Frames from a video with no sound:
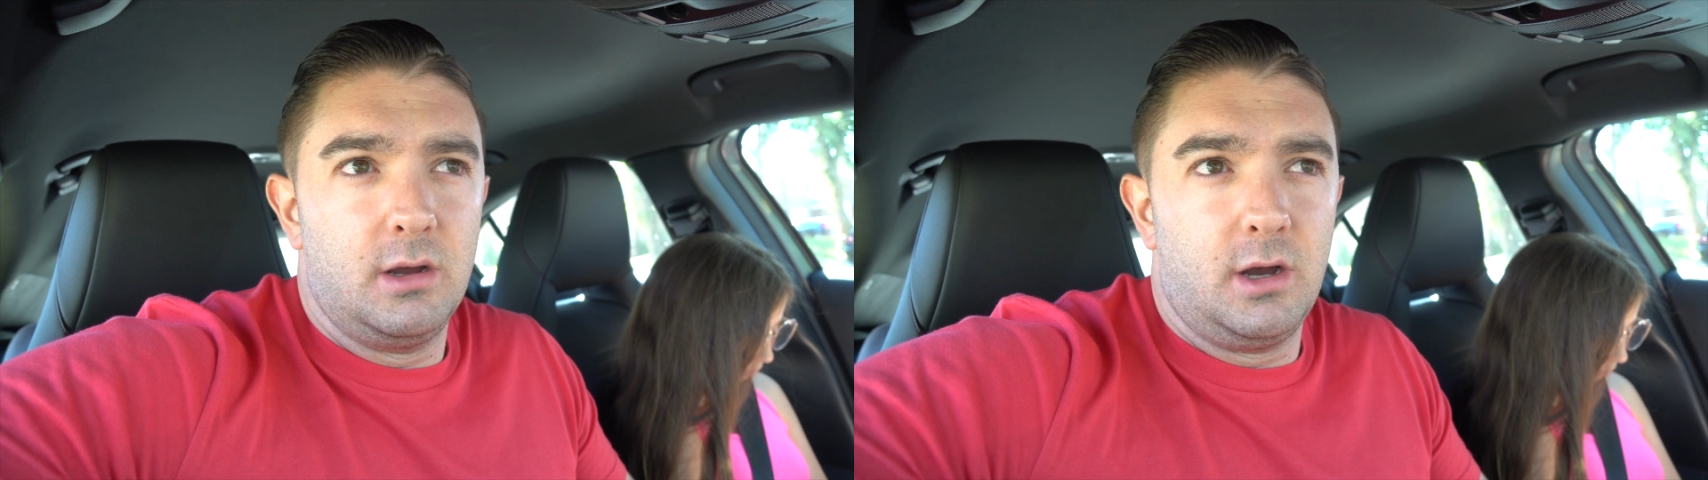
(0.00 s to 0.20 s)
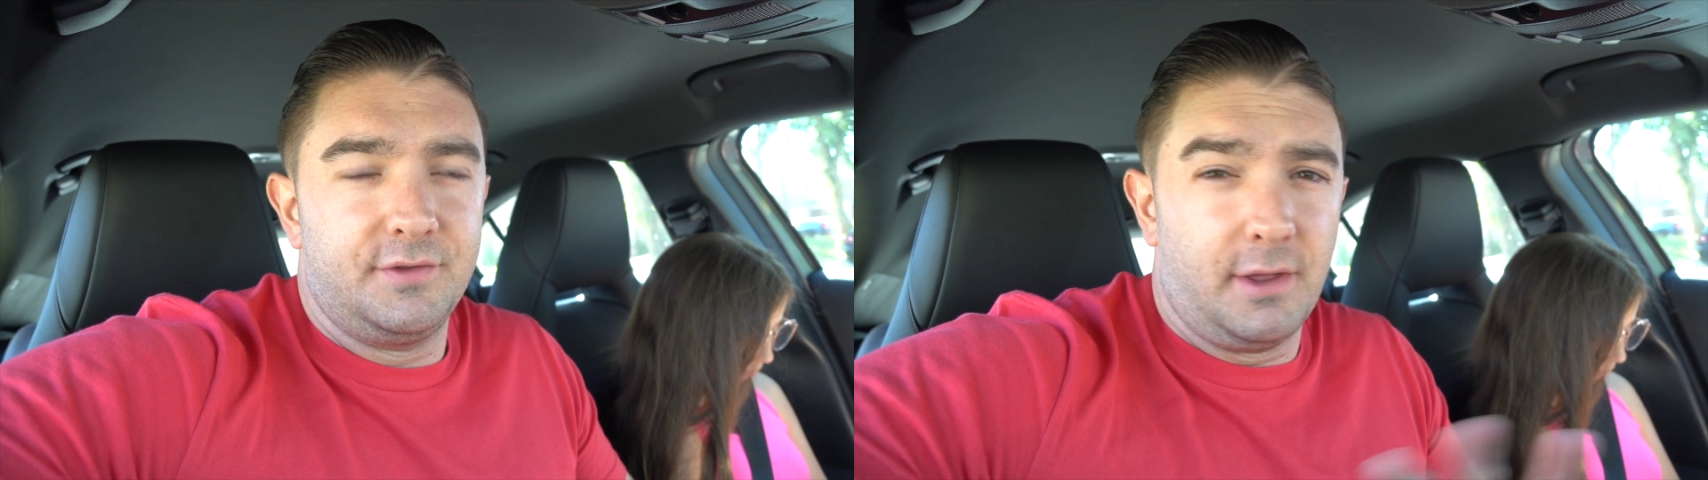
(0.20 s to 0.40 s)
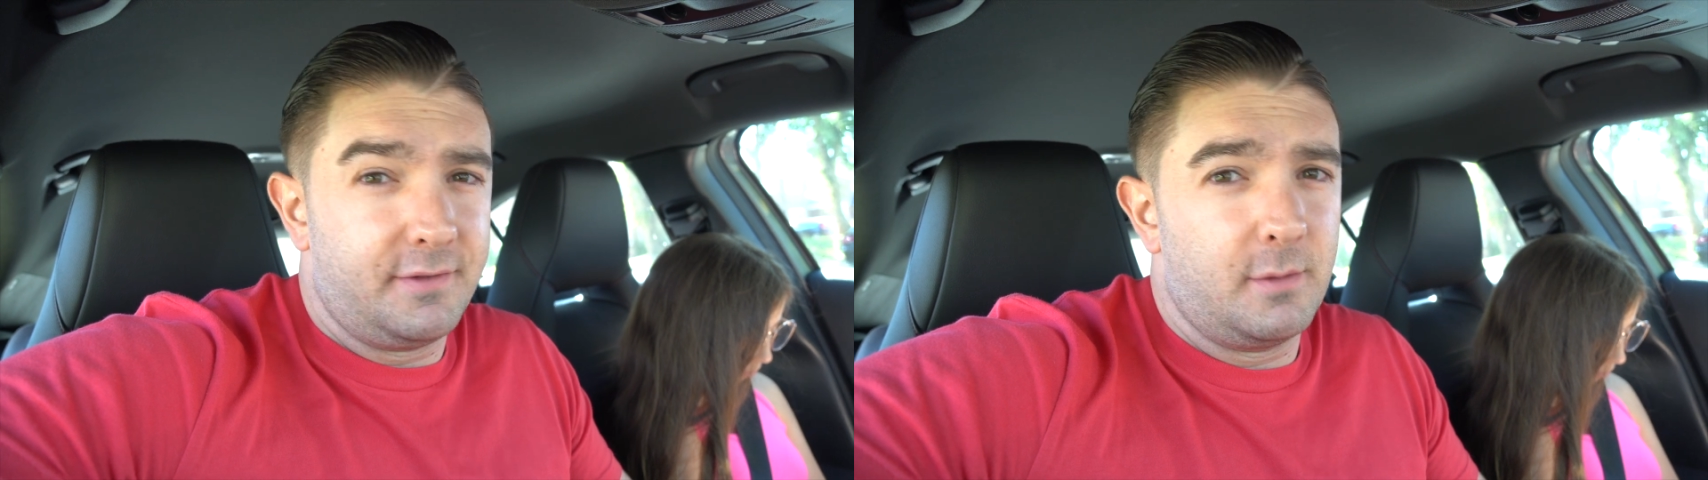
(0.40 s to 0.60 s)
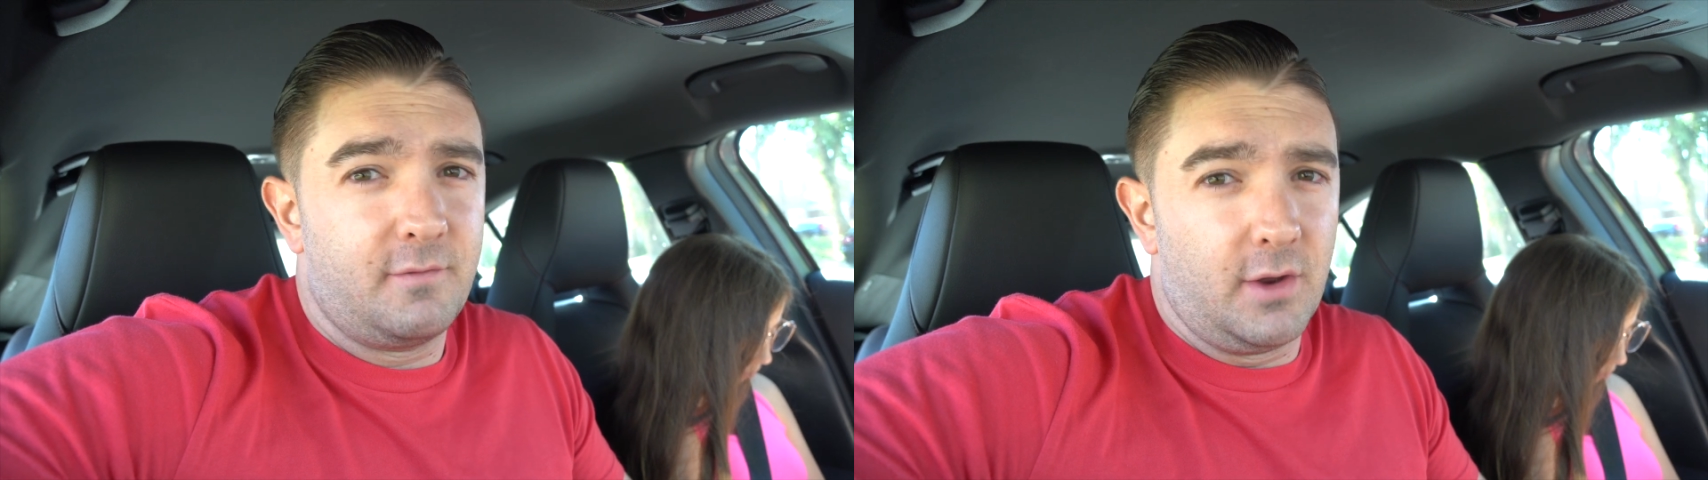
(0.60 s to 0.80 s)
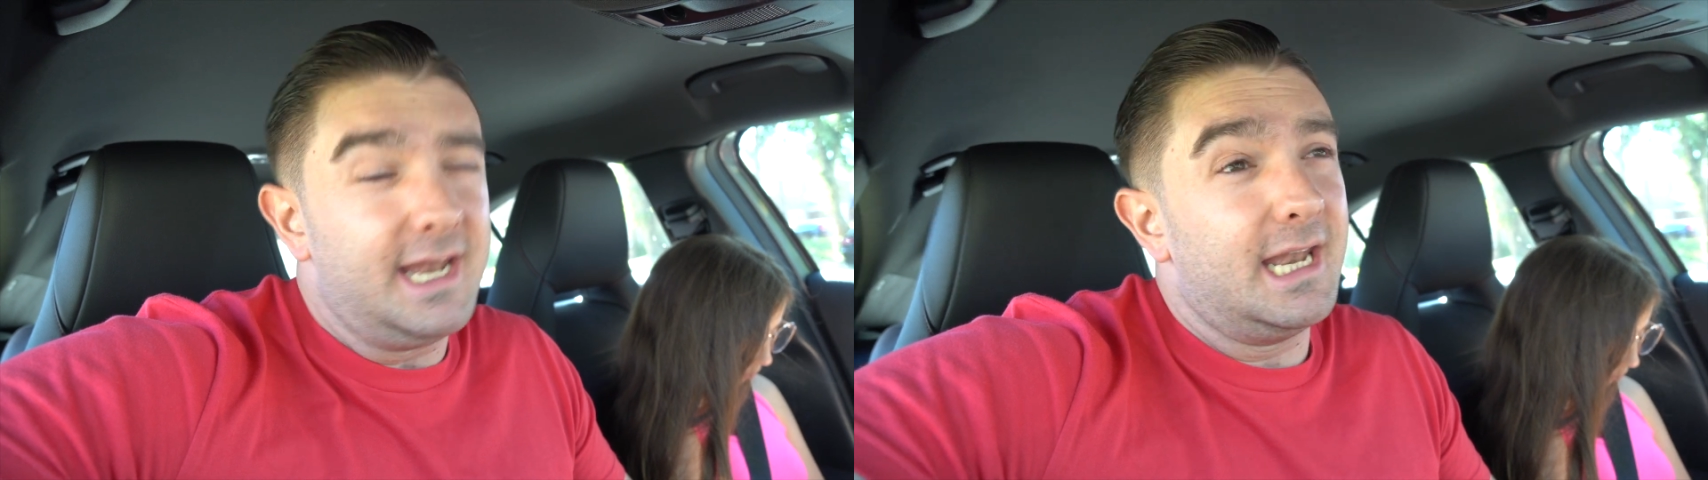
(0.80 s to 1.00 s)
I don't think we've
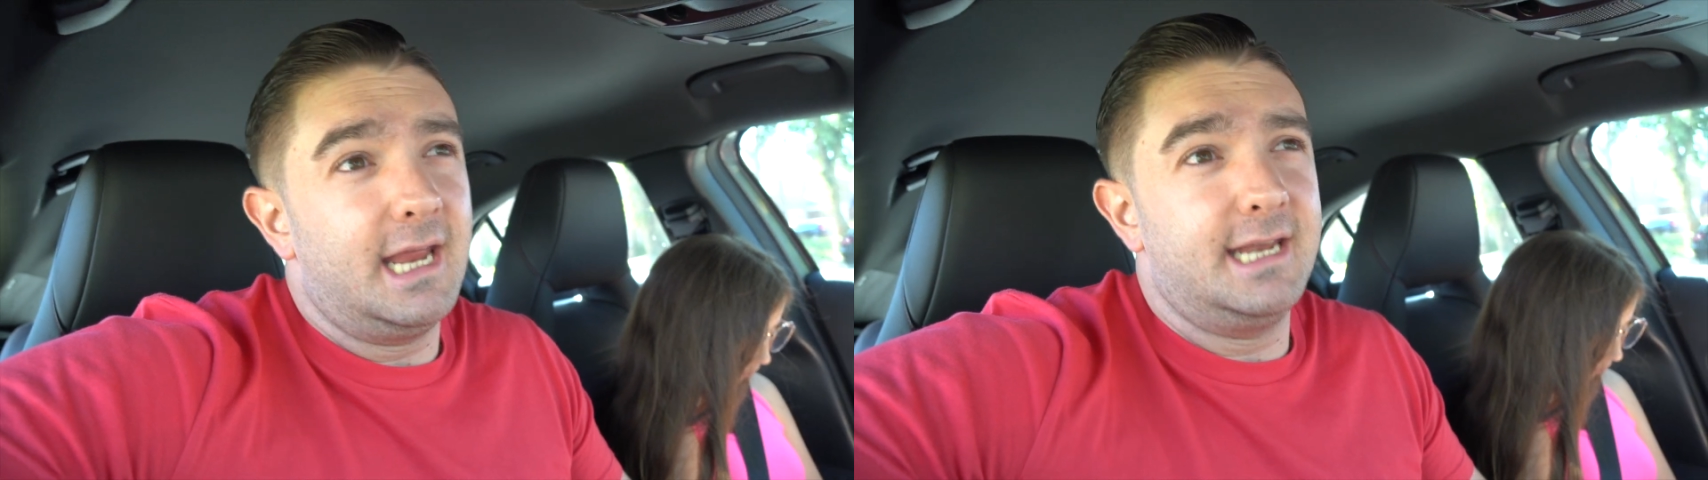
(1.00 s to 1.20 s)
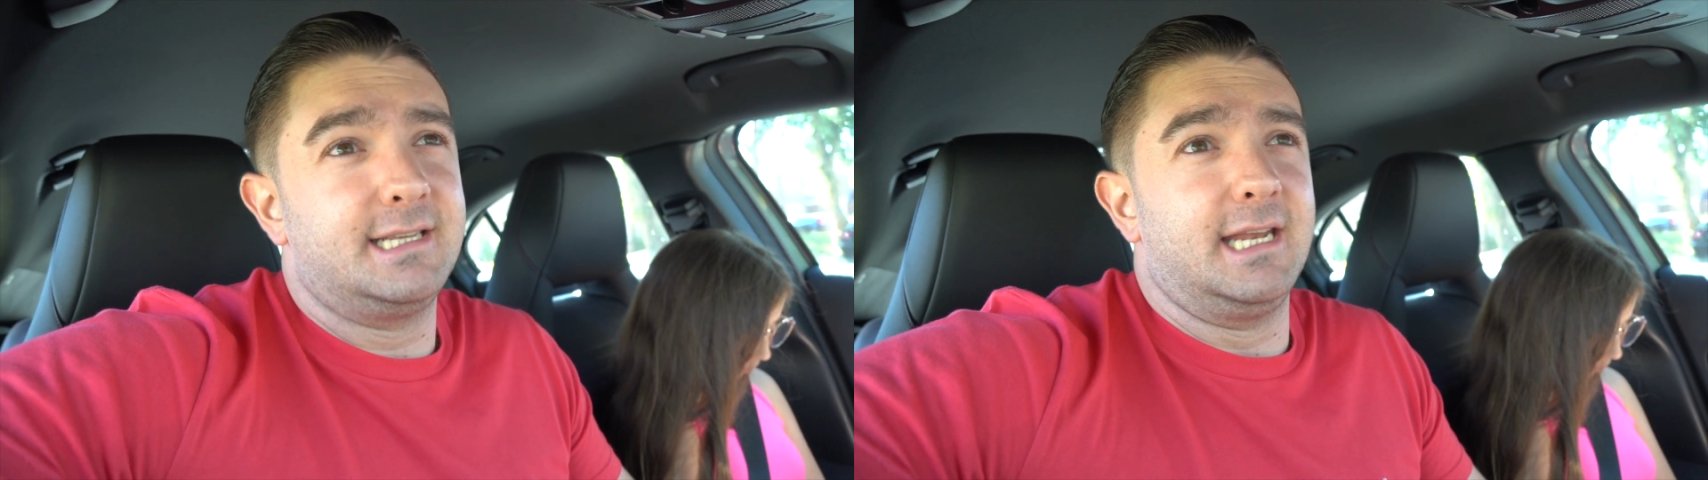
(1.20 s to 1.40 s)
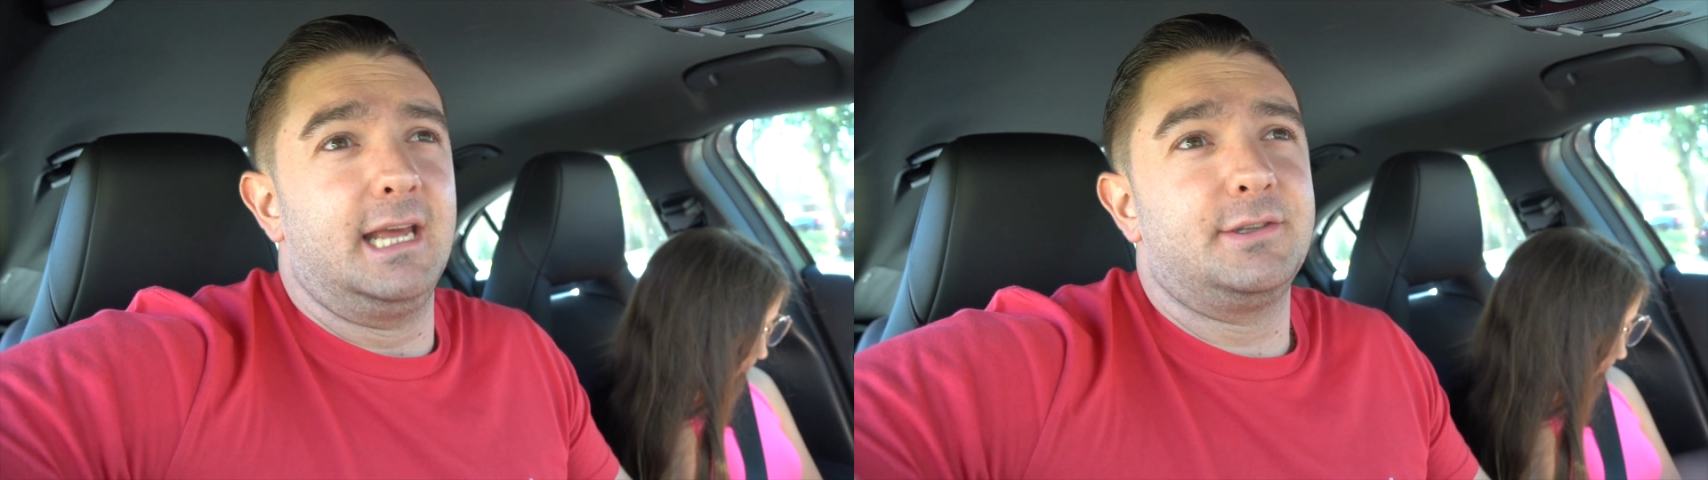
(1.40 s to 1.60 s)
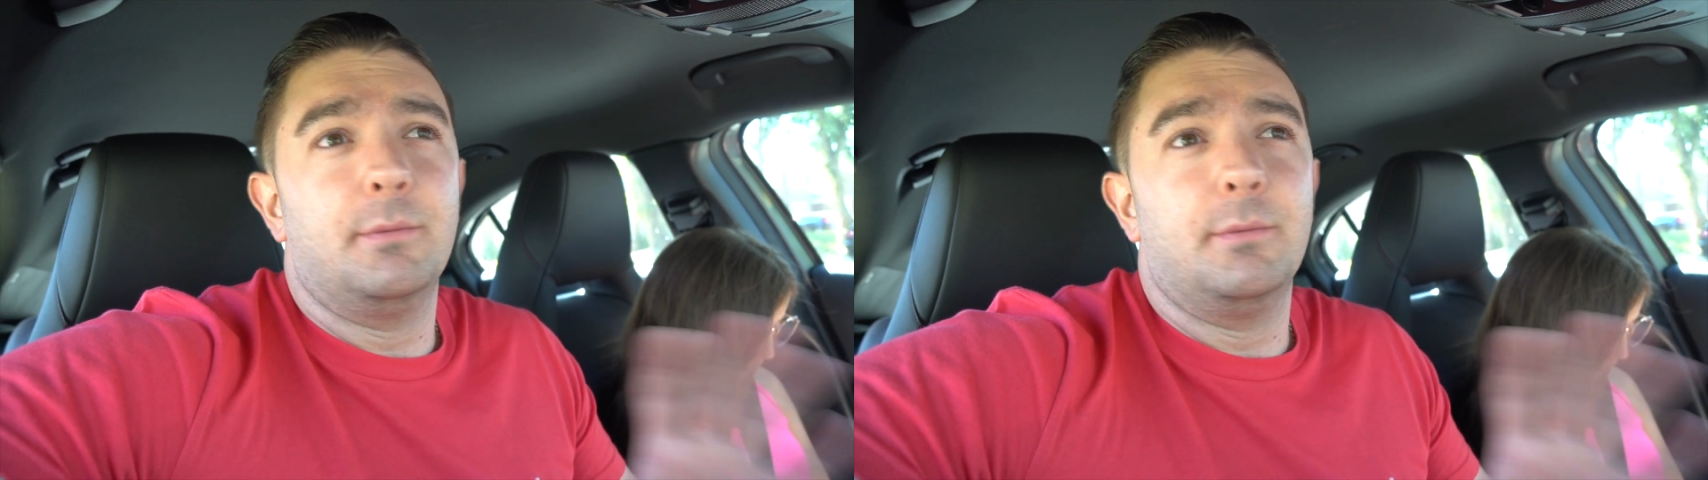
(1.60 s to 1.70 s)
got internet,